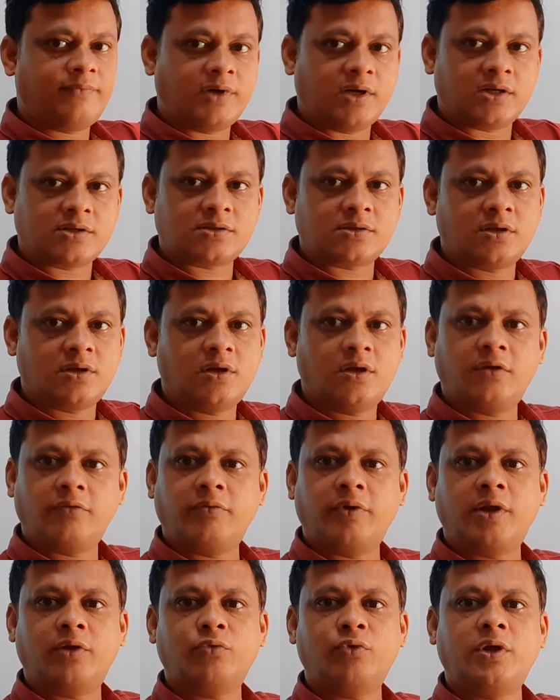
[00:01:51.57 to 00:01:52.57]
First,
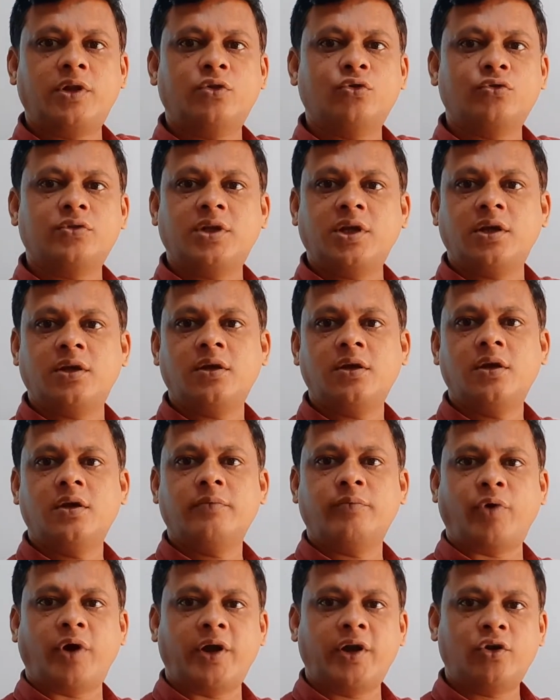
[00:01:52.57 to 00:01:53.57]
when we know the
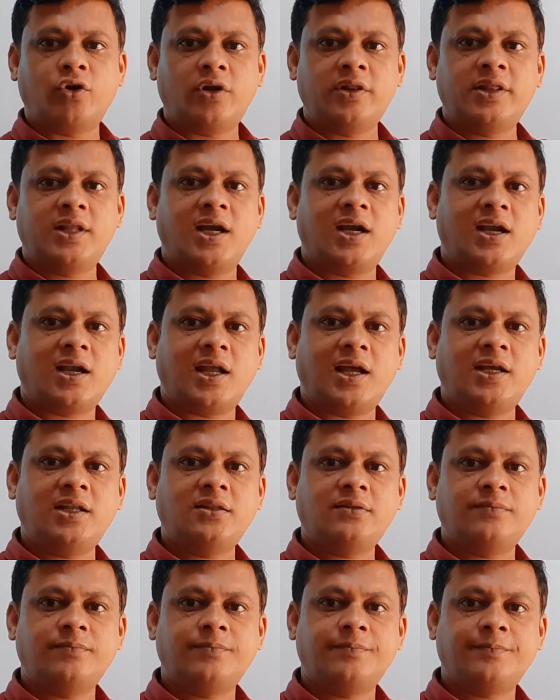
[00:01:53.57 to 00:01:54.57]
point on that line
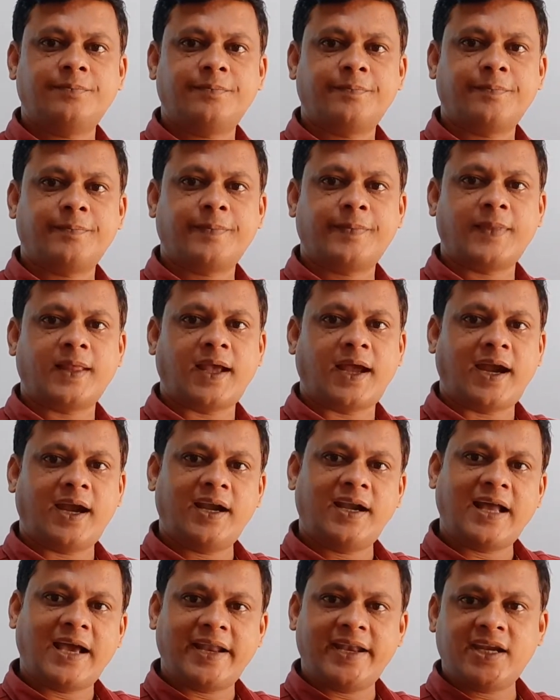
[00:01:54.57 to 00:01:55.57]

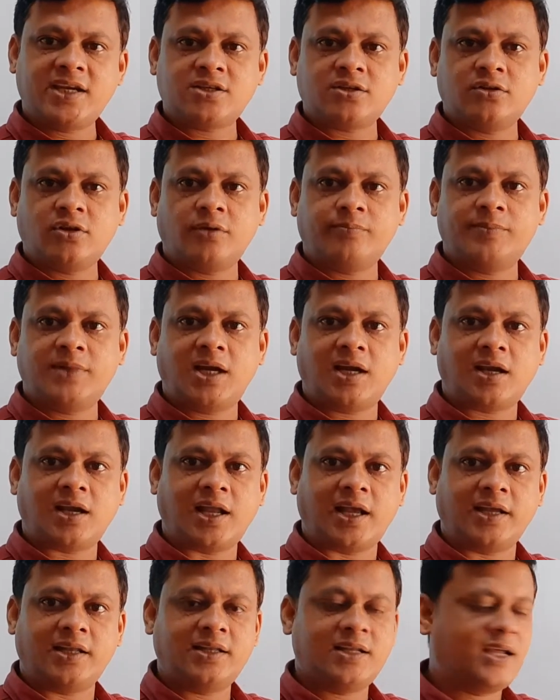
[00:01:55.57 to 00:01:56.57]
and direction of that
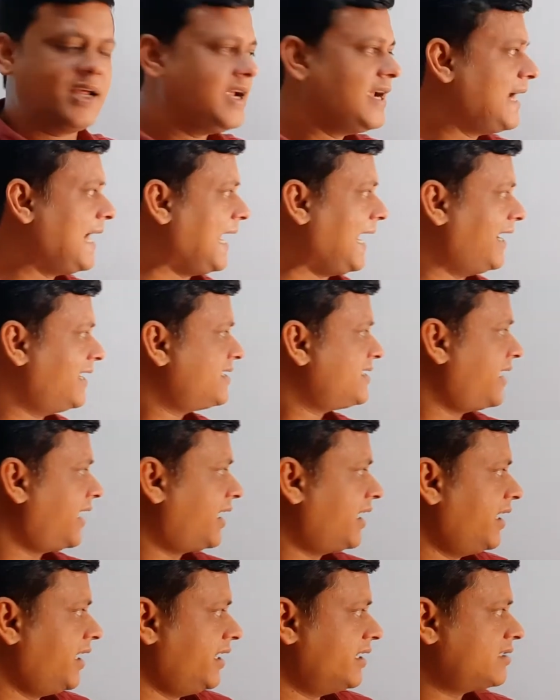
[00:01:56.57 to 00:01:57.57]
line, and
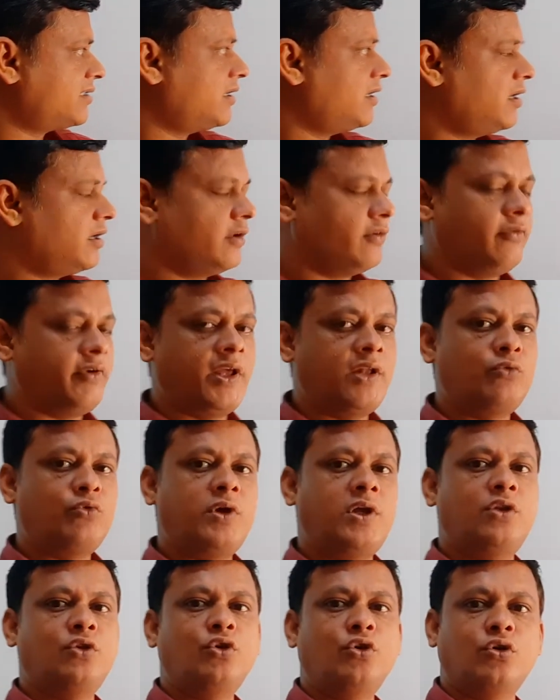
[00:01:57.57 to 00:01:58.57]
second is when
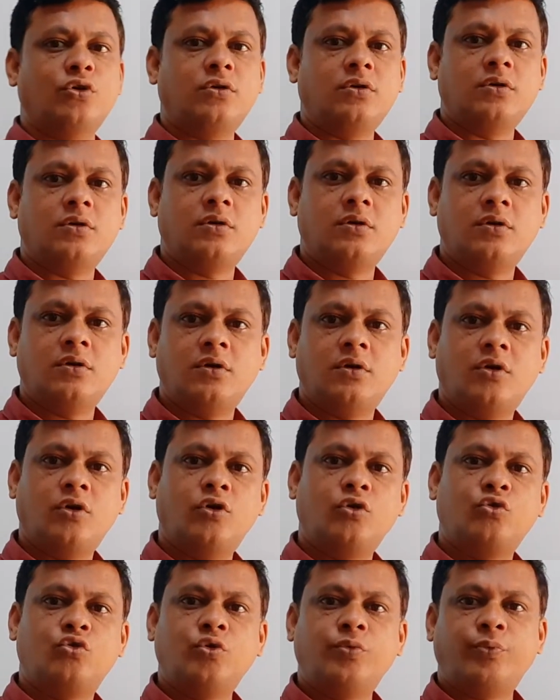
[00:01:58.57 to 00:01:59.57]
we know
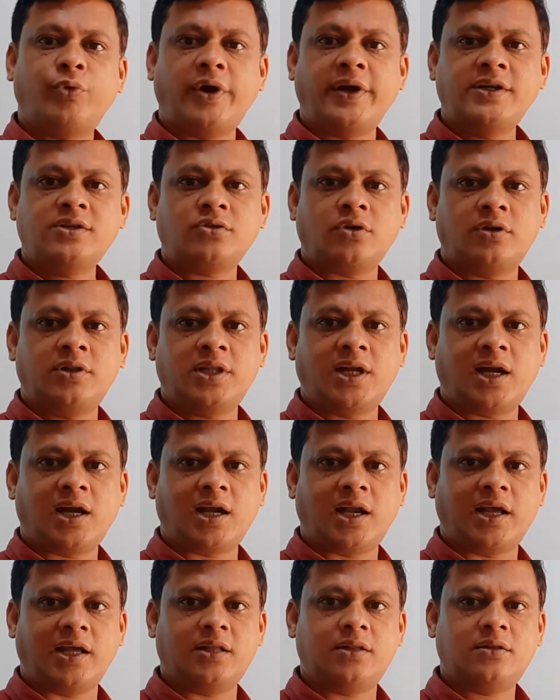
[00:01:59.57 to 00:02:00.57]
2 points on that
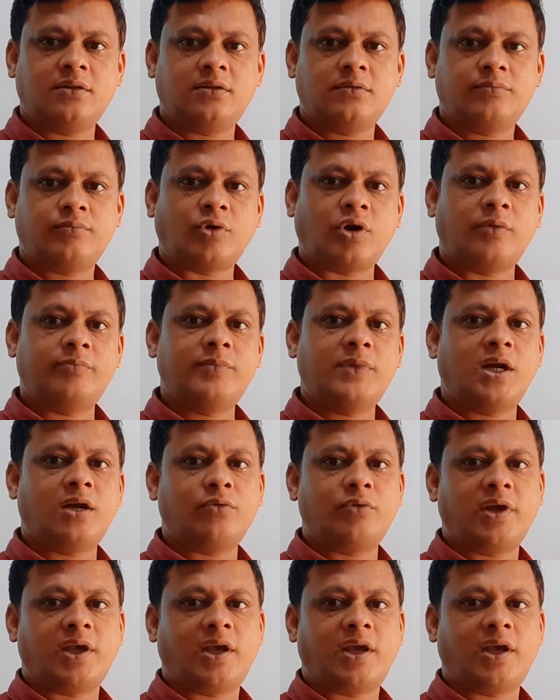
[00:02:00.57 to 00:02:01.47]
line. From that we